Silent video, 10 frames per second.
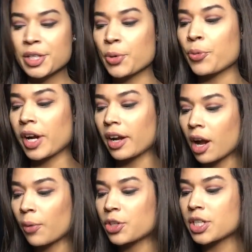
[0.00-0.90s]
so right
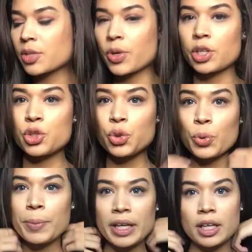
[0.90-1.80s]
now we're just going
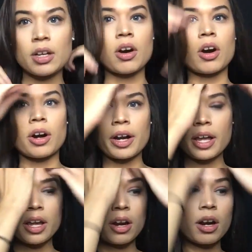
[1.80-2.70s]
to pin our
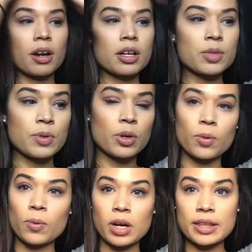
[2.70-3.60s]
hair because we
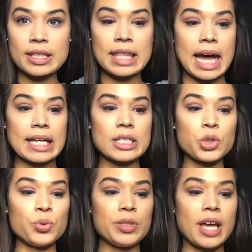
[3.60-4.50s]
don't want that
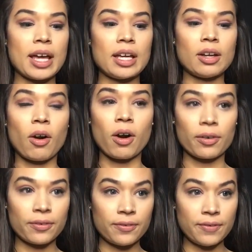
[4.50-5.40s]
to get in
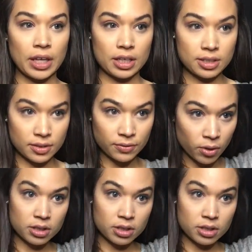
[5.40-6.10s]
our face.